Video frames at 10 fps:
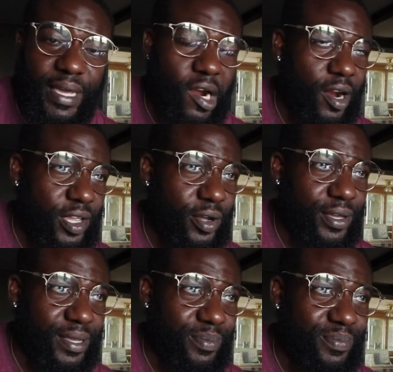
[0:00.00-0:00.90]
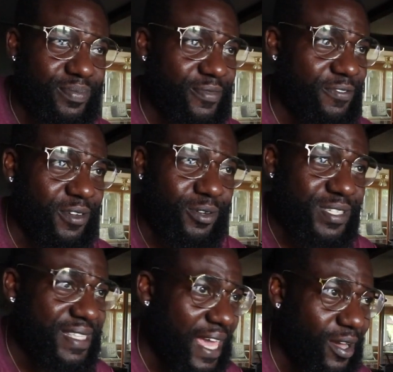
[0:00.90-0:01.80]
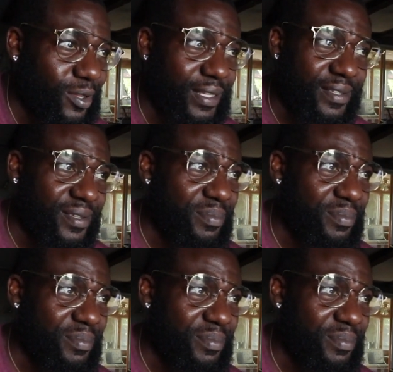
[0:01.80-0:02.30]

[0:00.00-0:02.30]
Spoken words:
and cardio can feel stale and